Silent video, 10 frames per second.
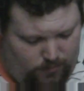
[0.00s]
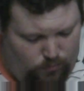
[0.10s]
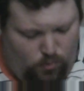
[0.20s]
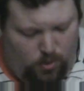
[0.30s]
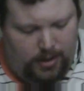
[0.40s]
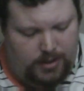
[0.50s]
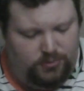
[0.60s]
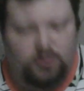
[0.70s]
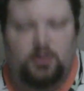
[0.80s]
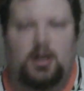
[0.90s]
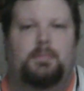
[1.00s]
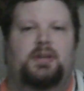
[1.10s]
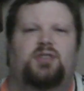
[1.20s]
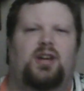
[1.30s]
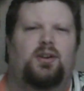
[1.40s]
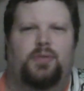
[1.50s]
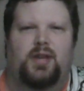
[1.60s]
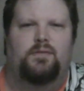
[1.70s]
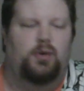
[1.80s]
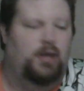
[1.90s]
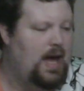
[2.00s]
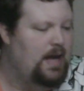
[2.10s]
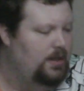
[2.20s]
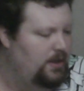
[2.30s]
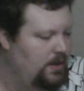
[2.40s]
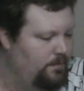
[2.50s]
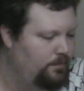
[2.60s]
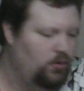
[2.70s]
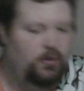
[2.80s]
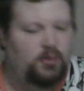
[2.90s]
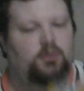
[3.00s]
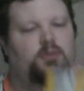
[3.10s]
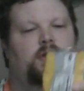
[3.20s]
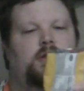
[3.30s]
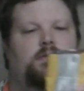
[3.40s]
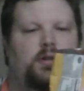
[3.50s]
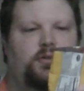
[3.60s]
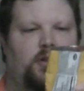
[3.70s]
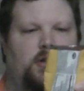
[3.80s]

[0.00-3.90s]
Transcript: Warheads gummies. I don't think I've really had any of them, so this is interesting.